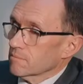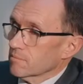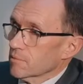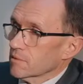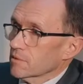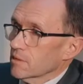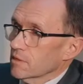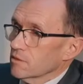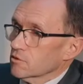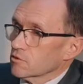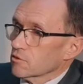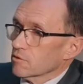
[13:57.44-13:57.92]

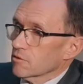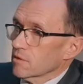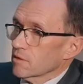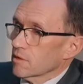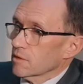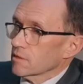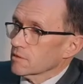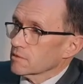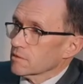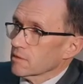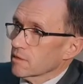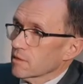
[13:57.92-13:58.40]

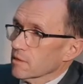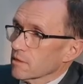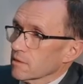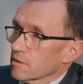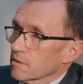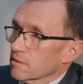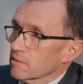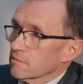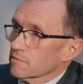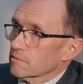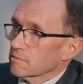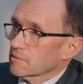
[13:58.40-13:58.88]
Peninsula is
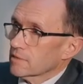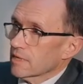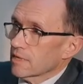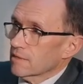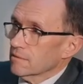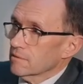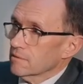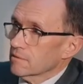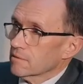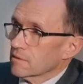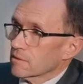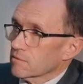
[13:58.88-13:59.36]
like
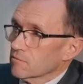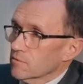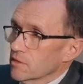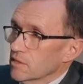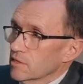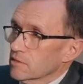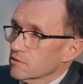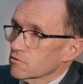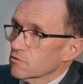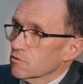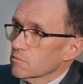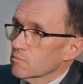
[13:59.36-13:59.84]
10
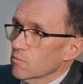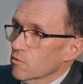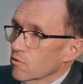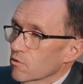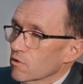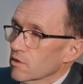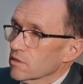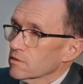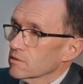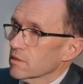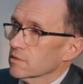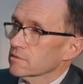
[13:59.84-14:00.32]
degrees or
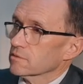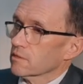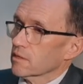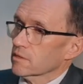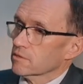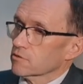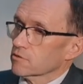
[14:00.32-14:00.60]
more. It's